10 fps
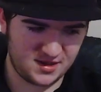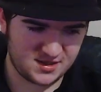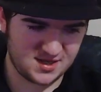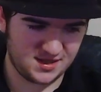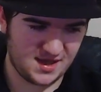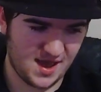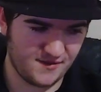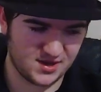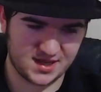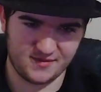to
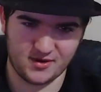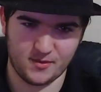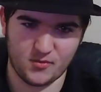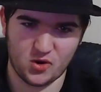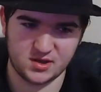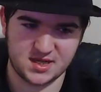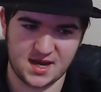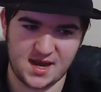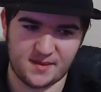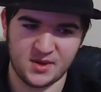ever give her more
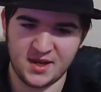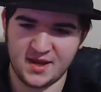time,